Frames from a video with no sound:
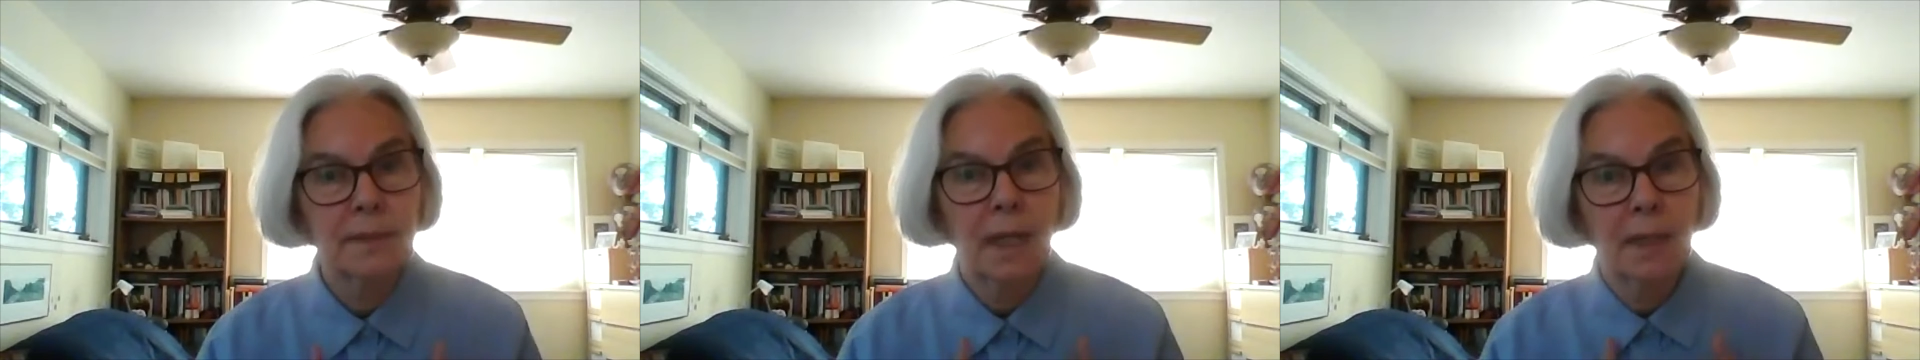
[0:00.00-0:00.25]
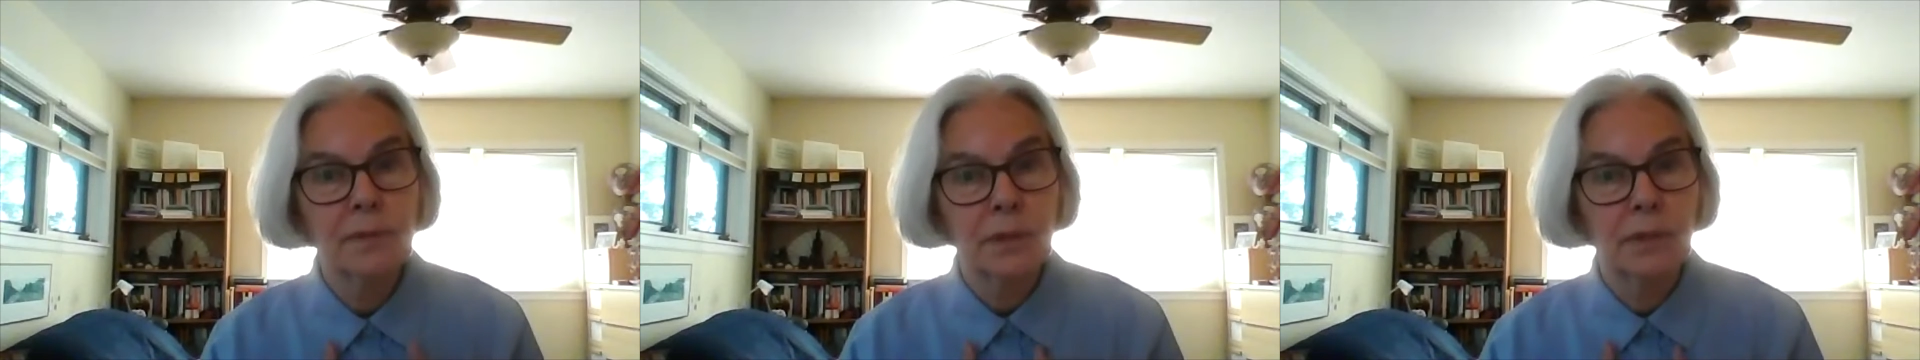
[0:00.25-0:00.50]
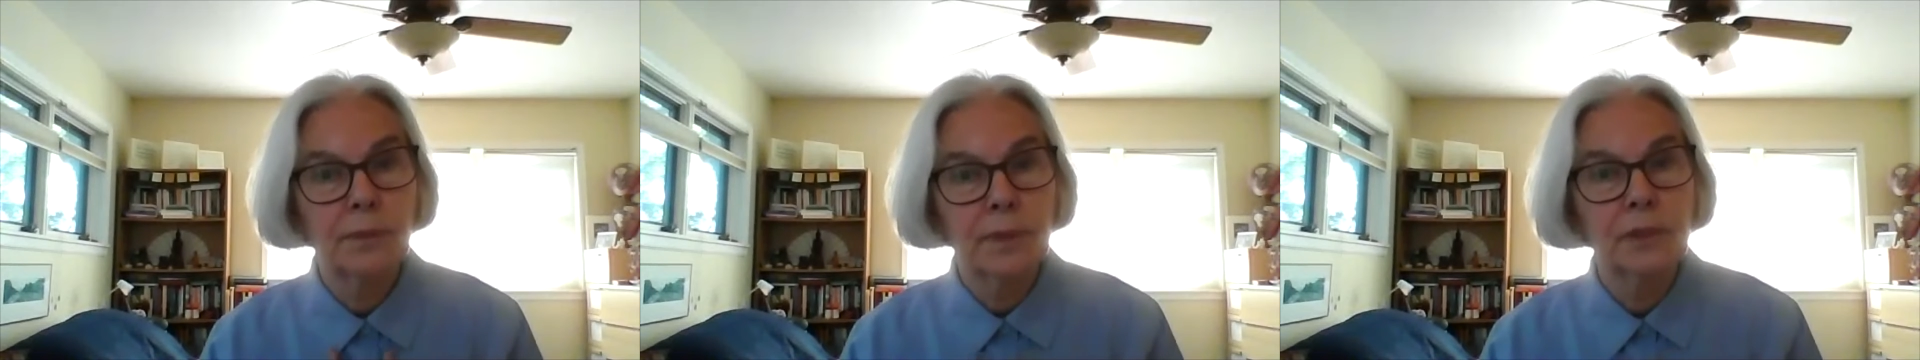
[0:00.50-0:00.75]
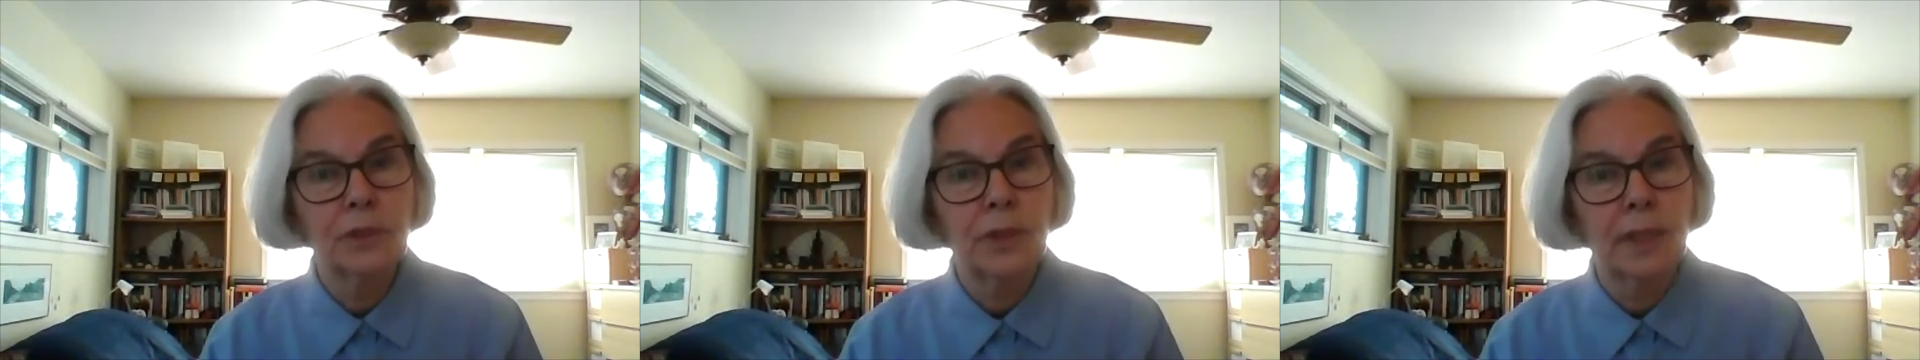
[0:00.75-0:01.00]
that I was going to
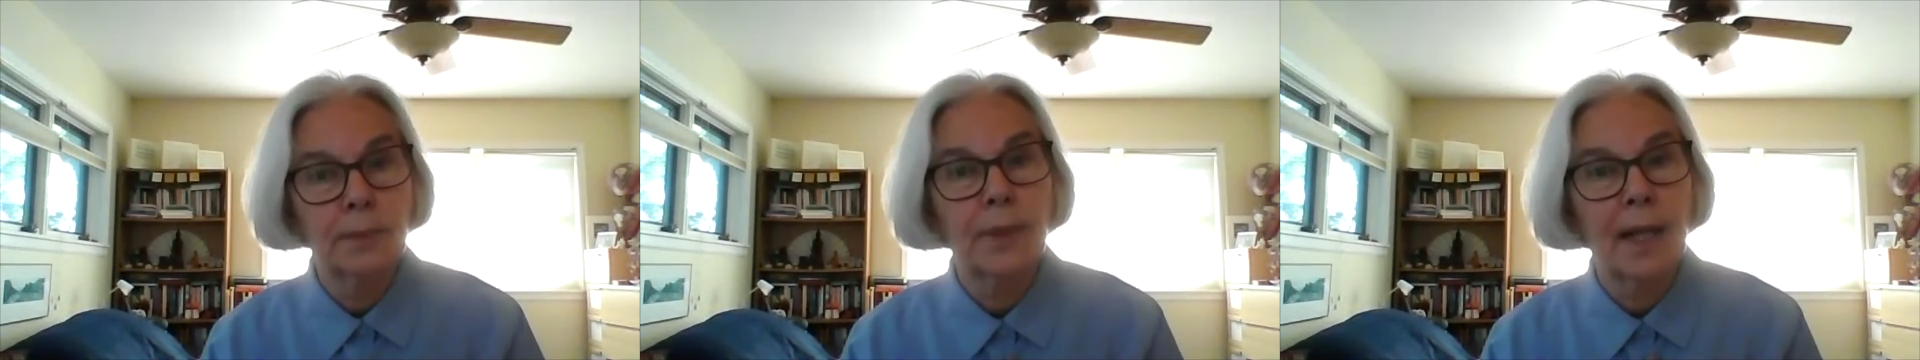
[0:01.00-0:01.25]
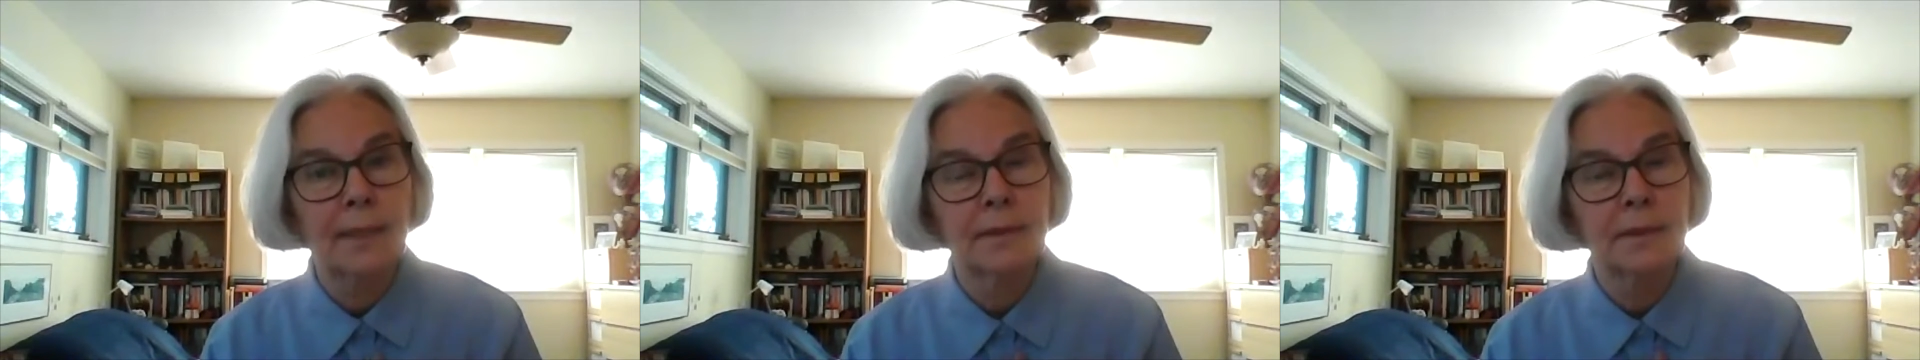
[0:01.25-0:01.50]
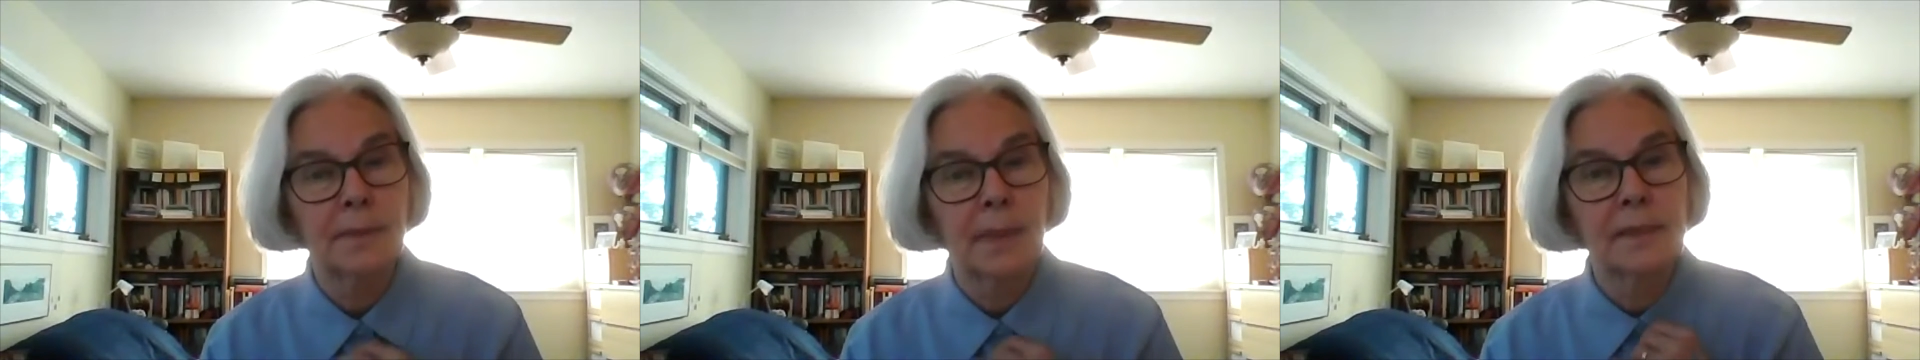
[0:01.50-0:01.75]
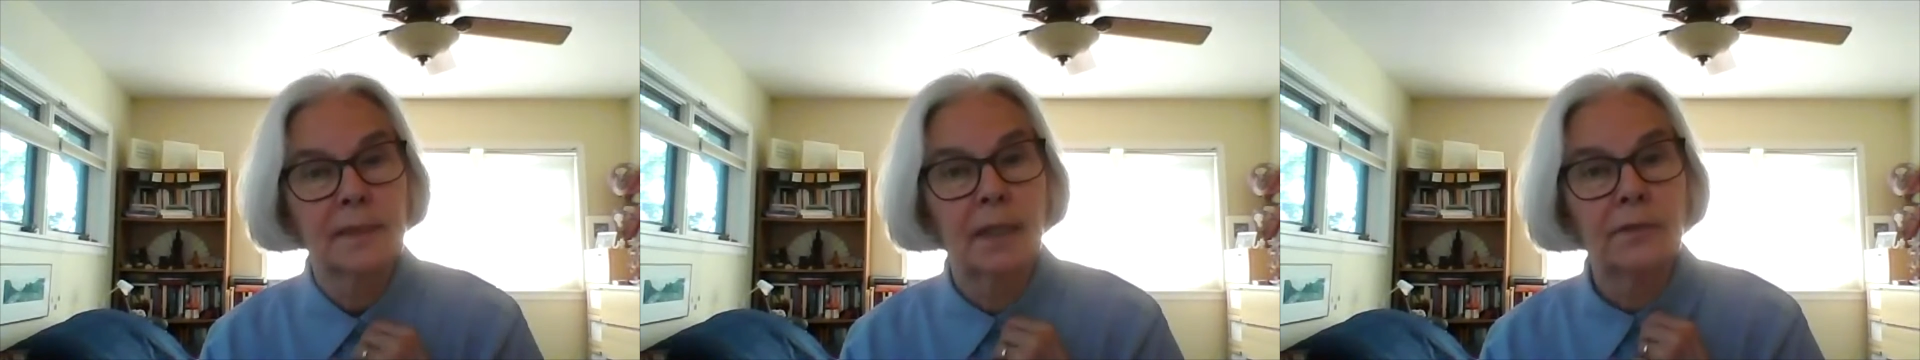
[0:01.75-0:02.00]
really try to practice
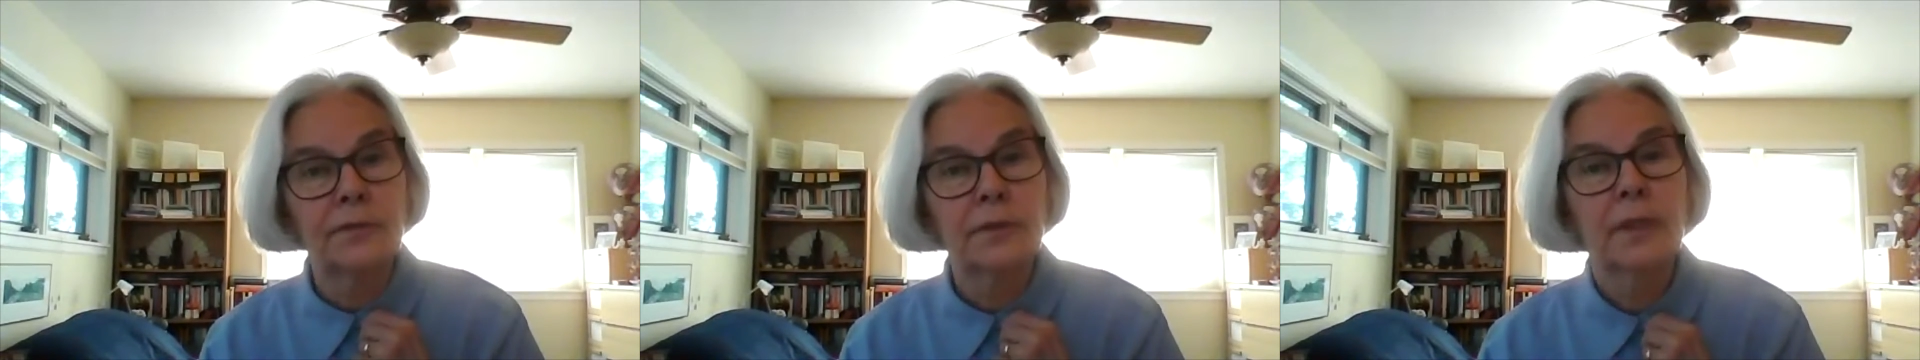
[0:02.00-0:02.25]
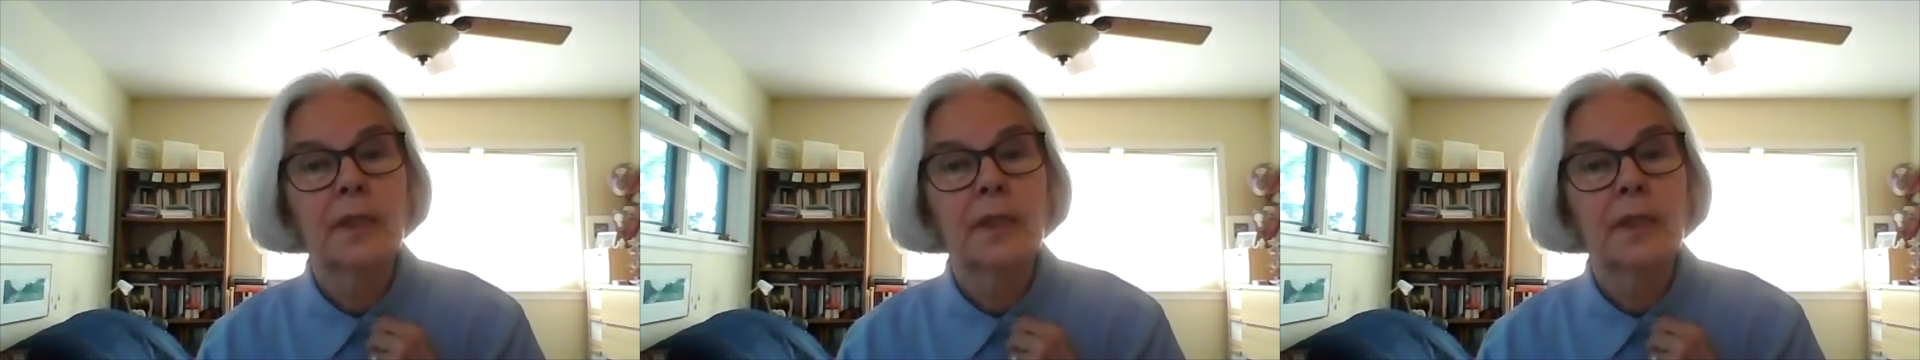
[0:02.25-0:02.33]
myself.